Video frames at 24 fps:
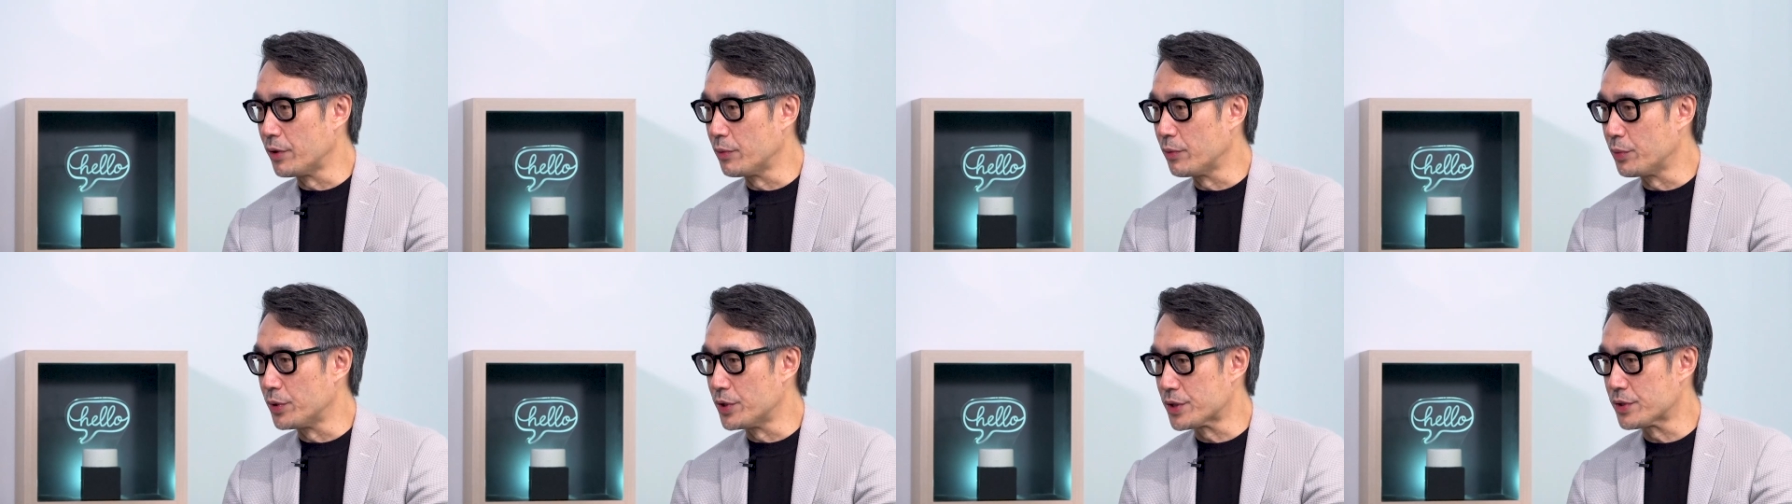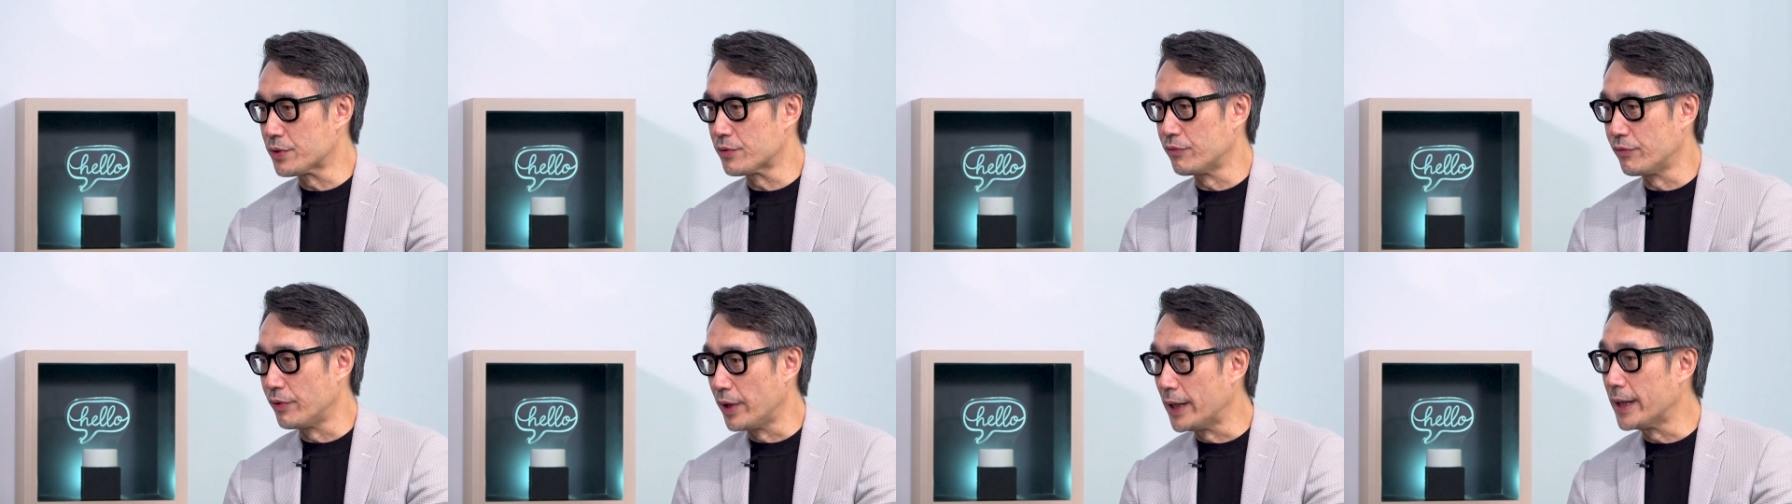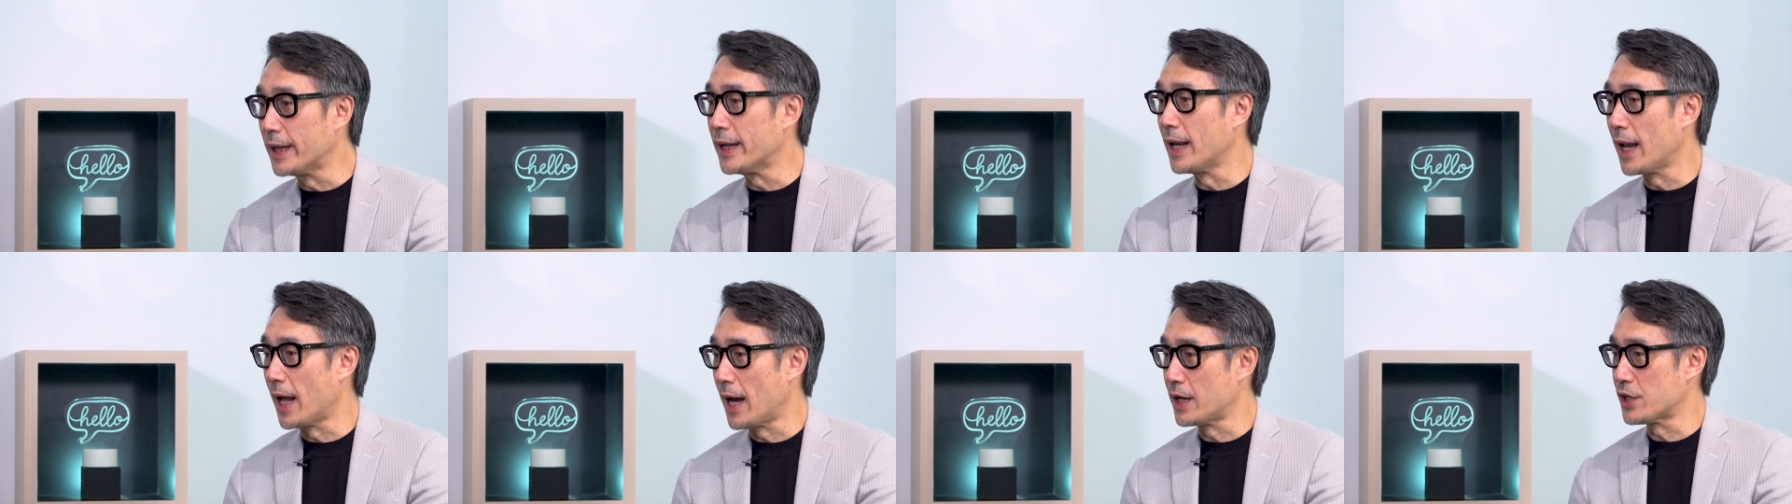was really
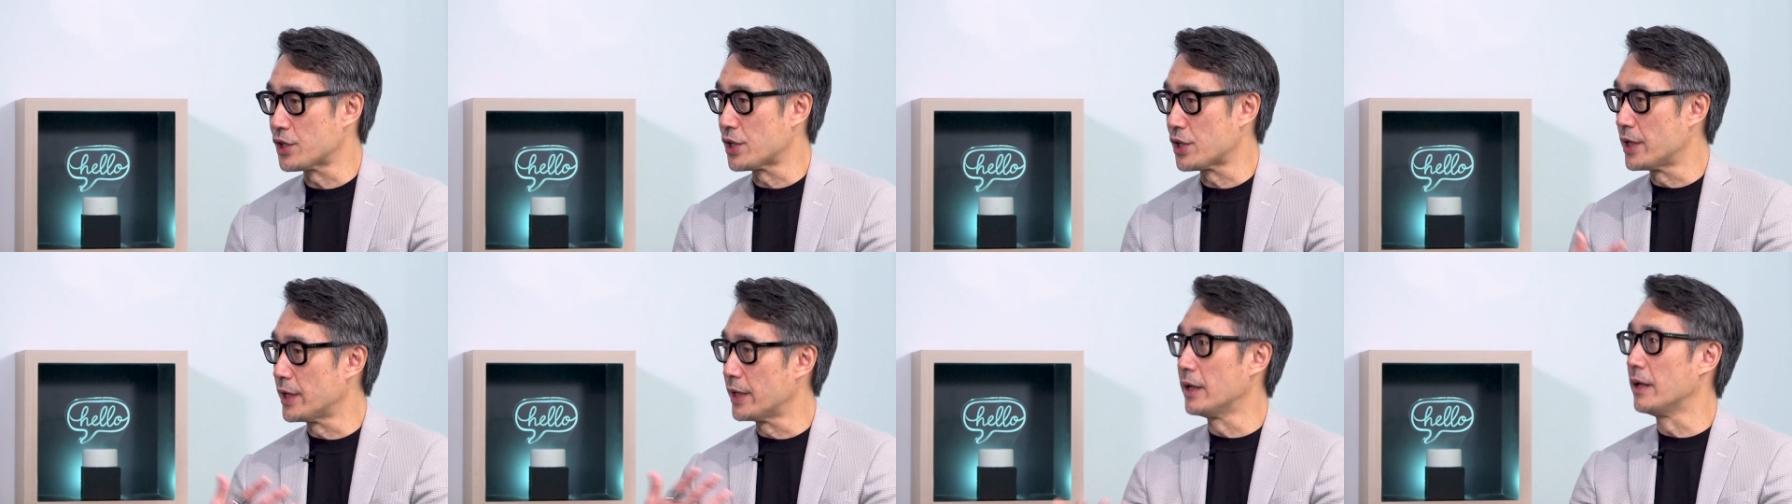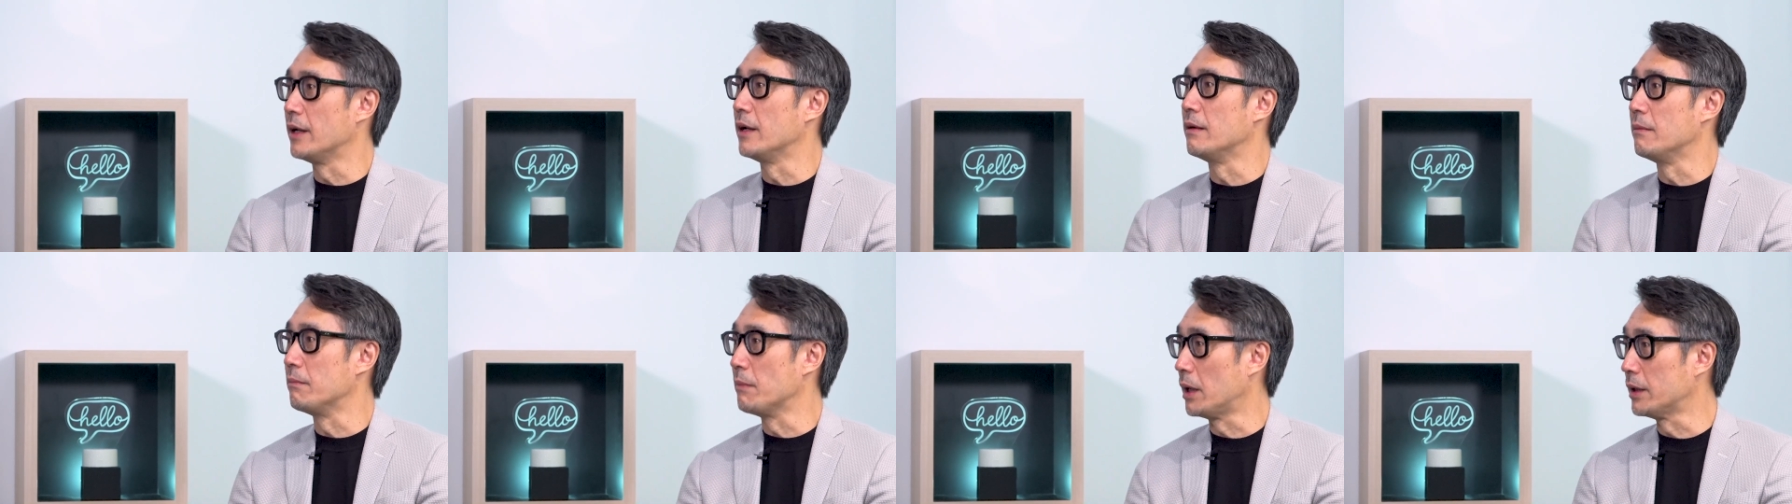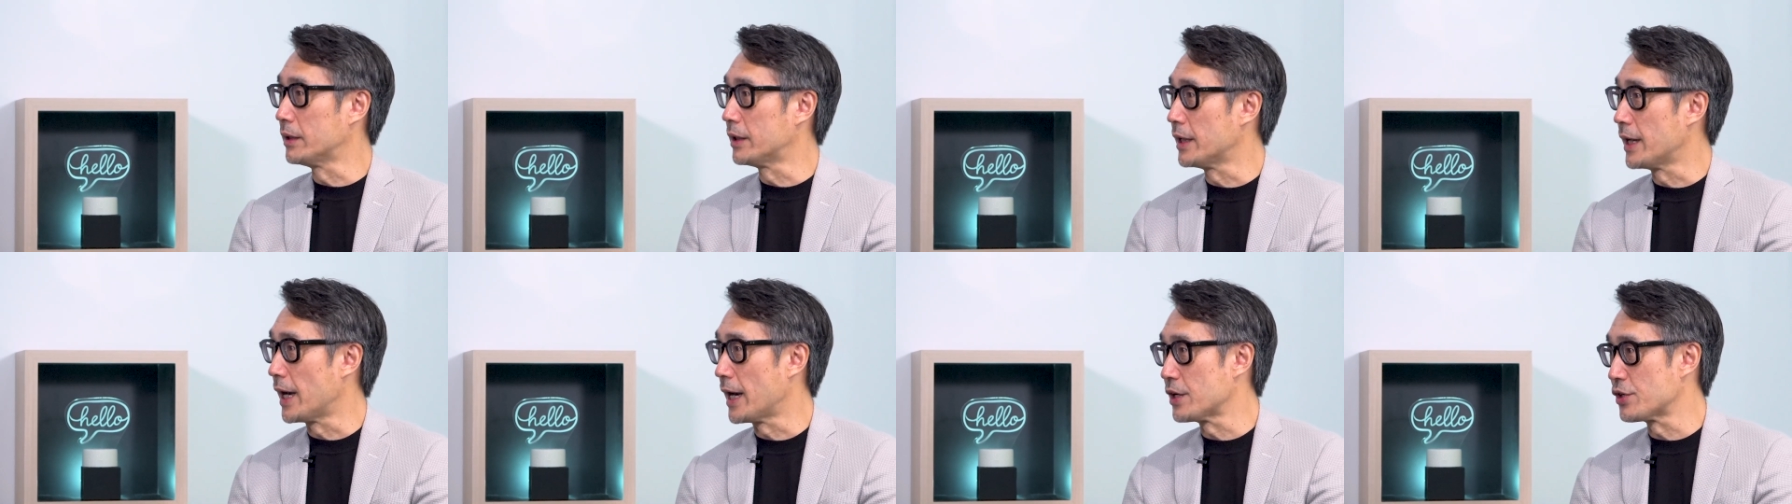largely in
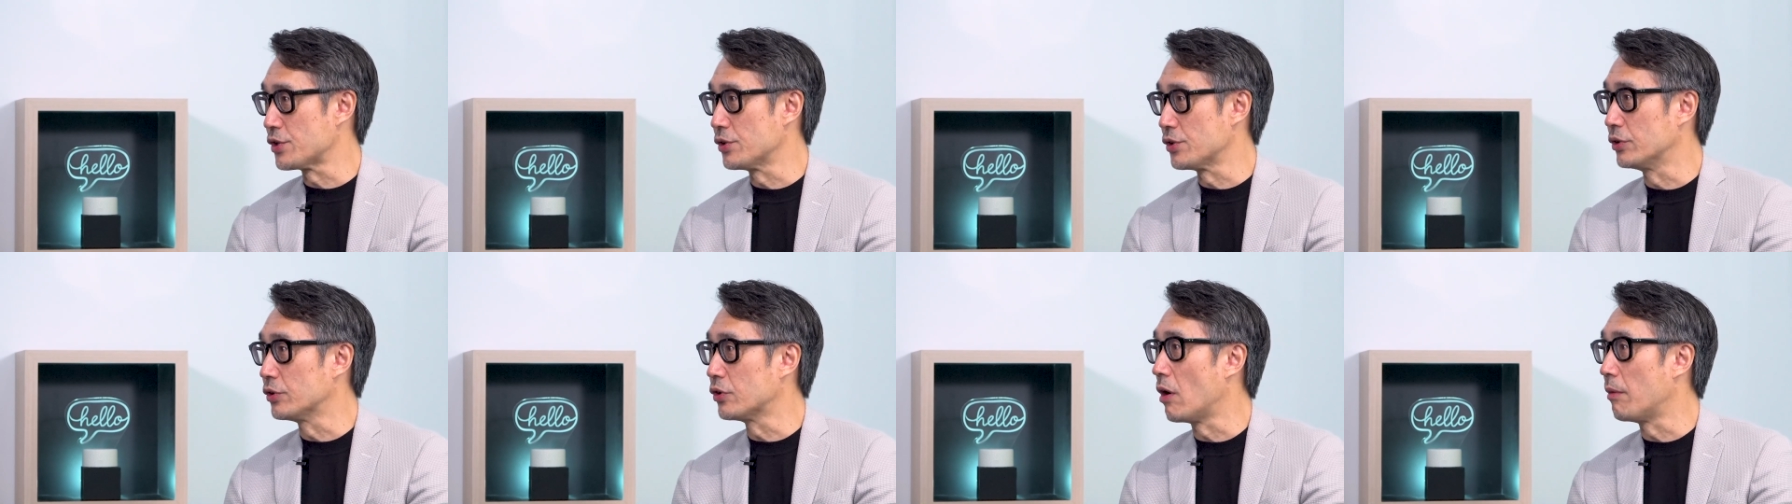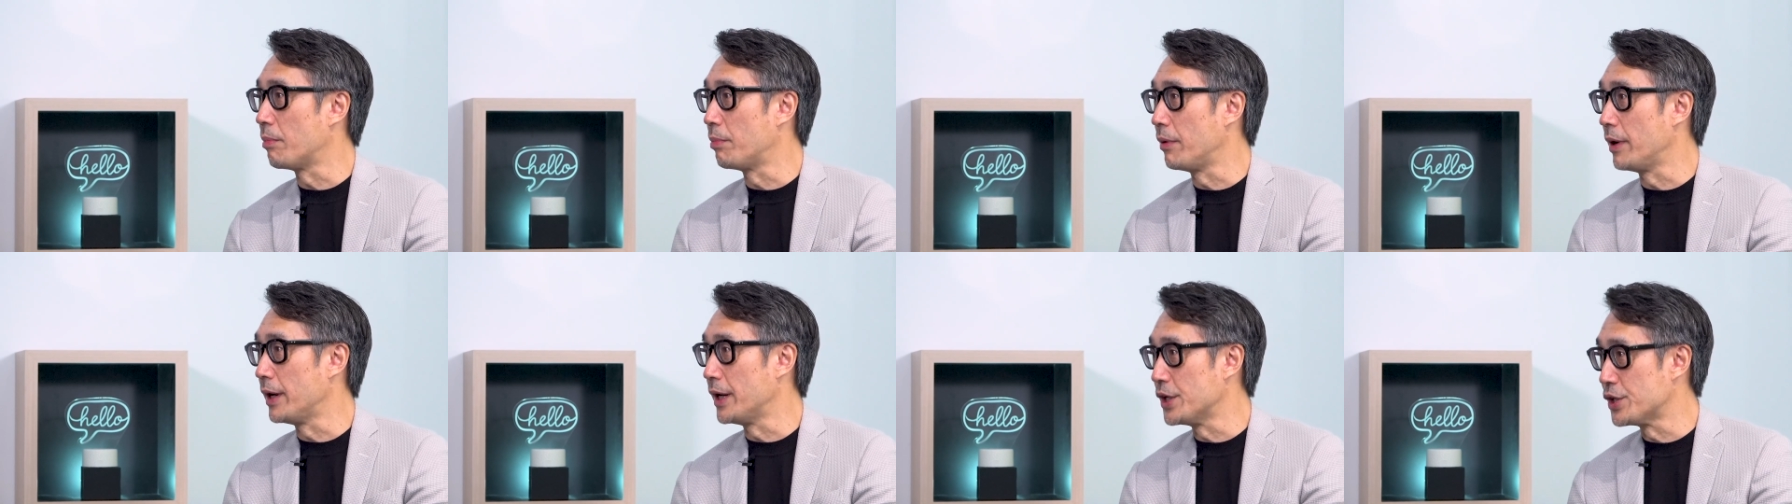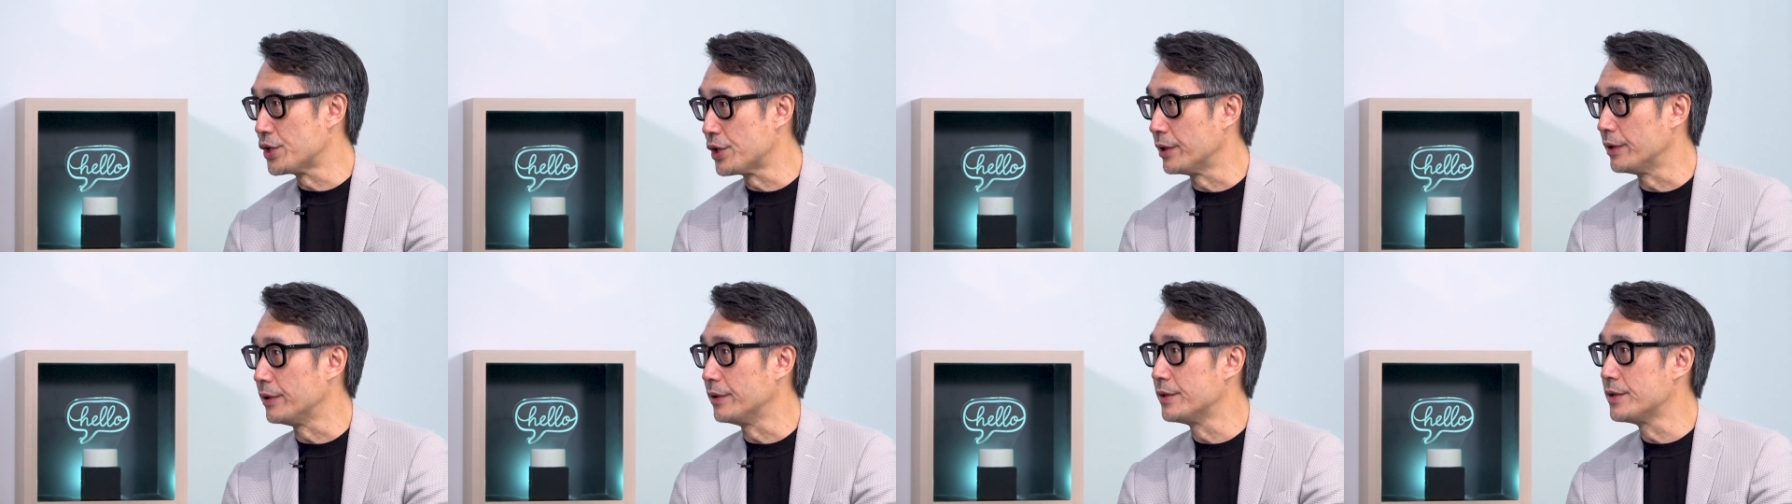multinational
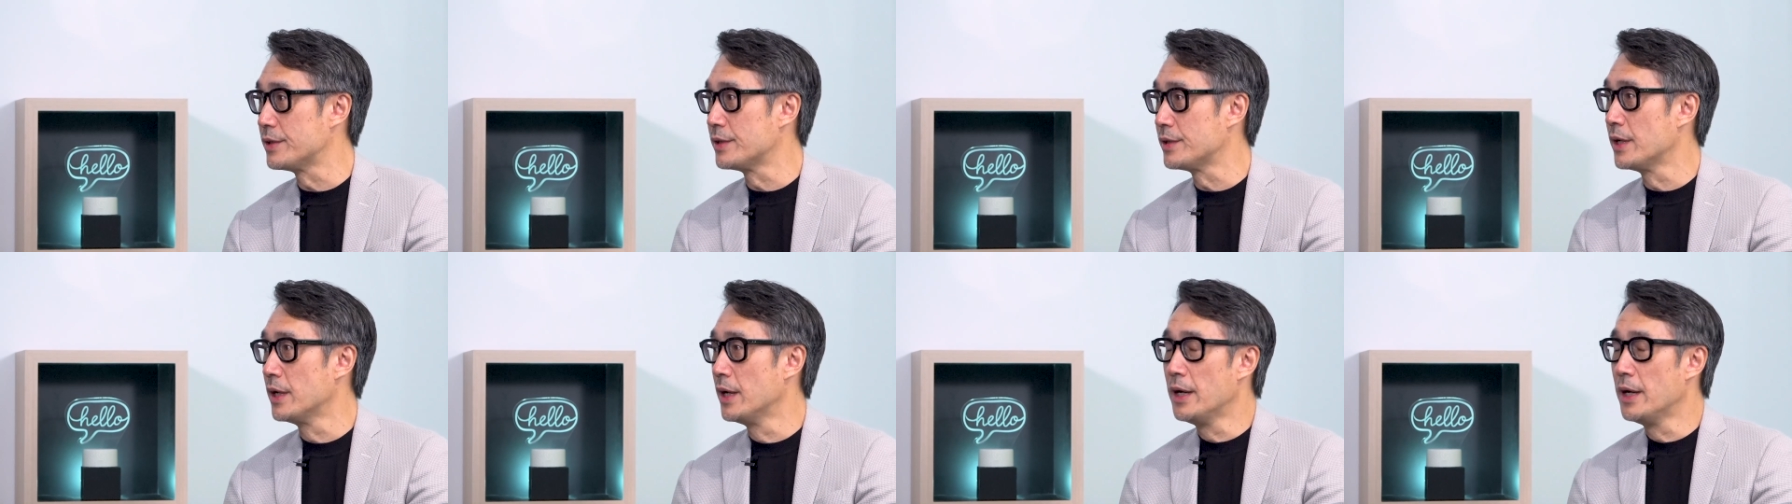corporations,